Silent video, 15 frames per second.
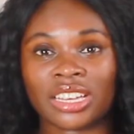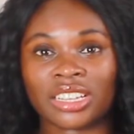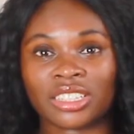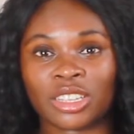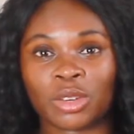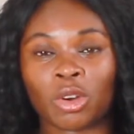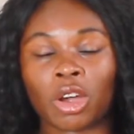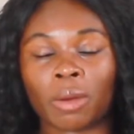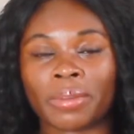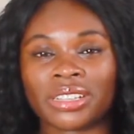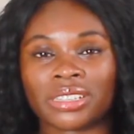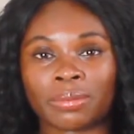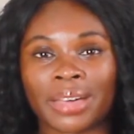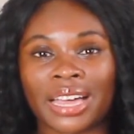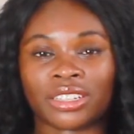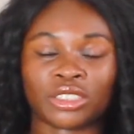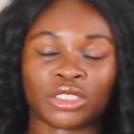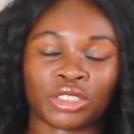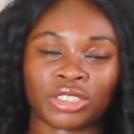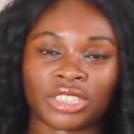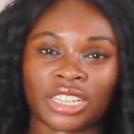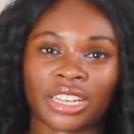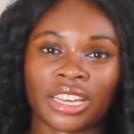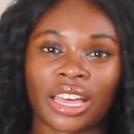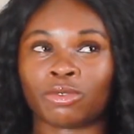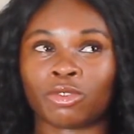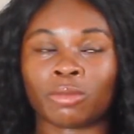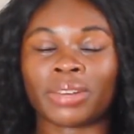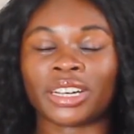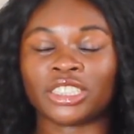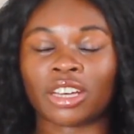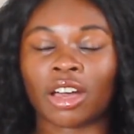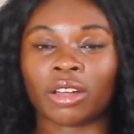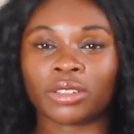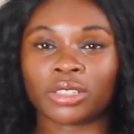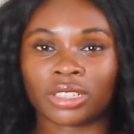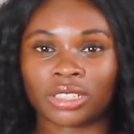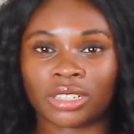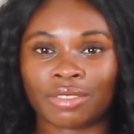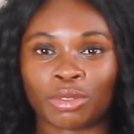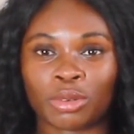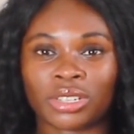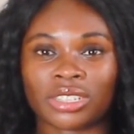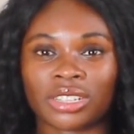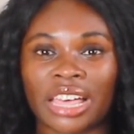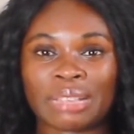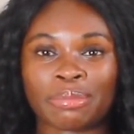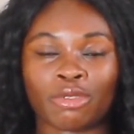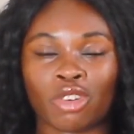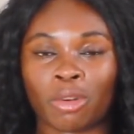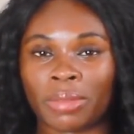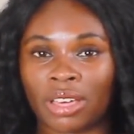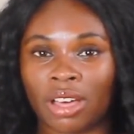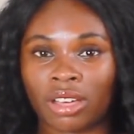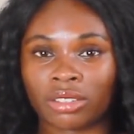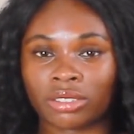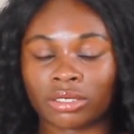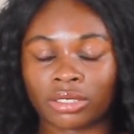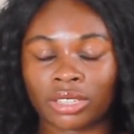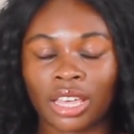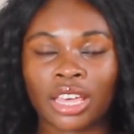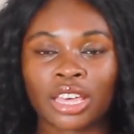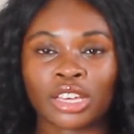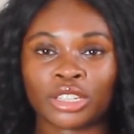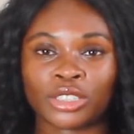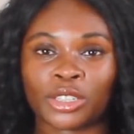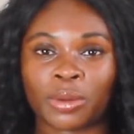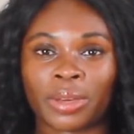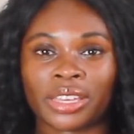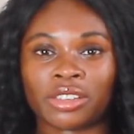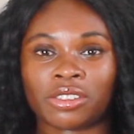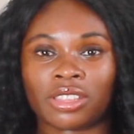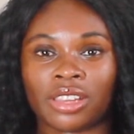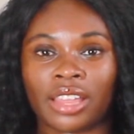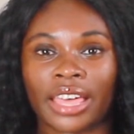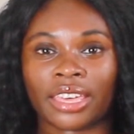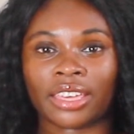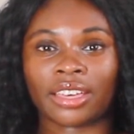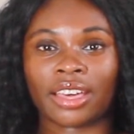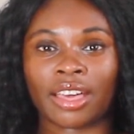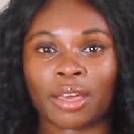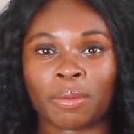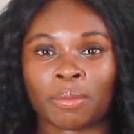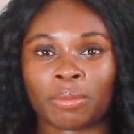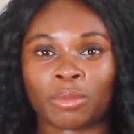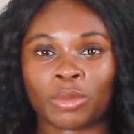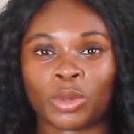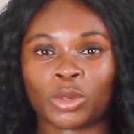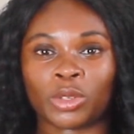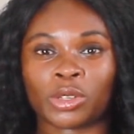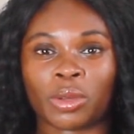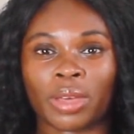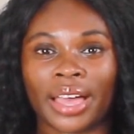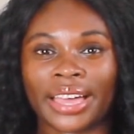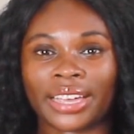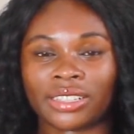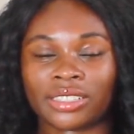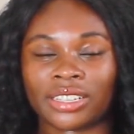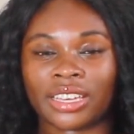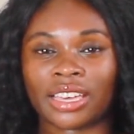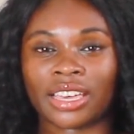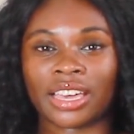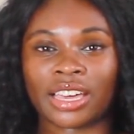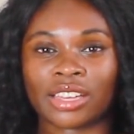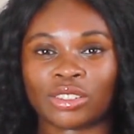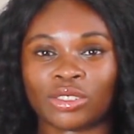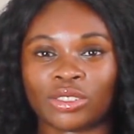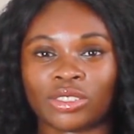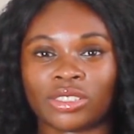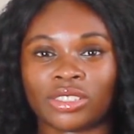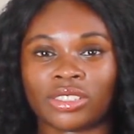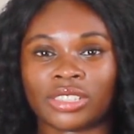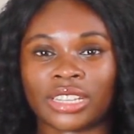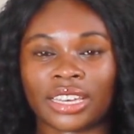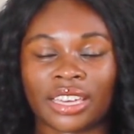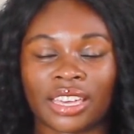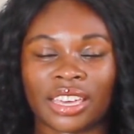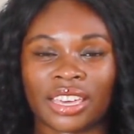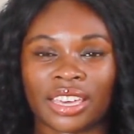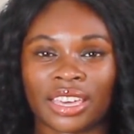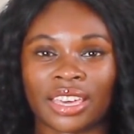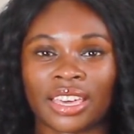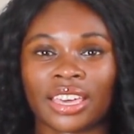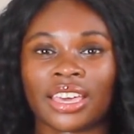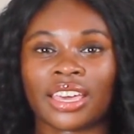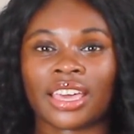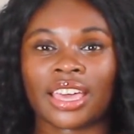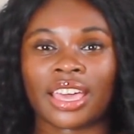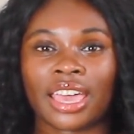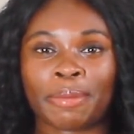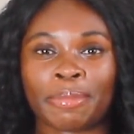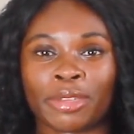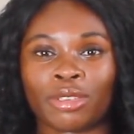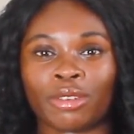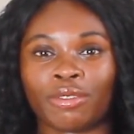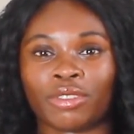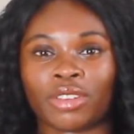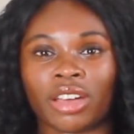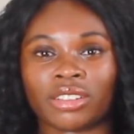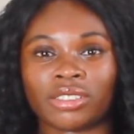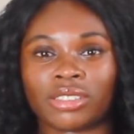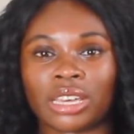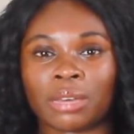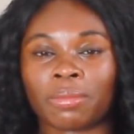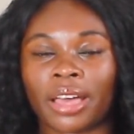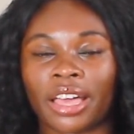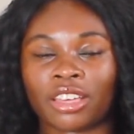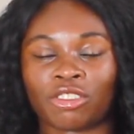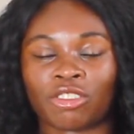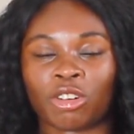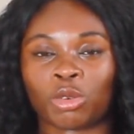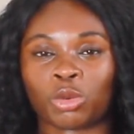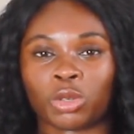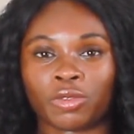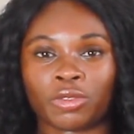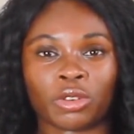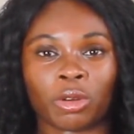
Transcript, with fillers: So what got me into pageantry? From my childhood, I've always liked performing arts. So I used to like, um, you know, acting and singing, a bit of dancing, but I struggled with the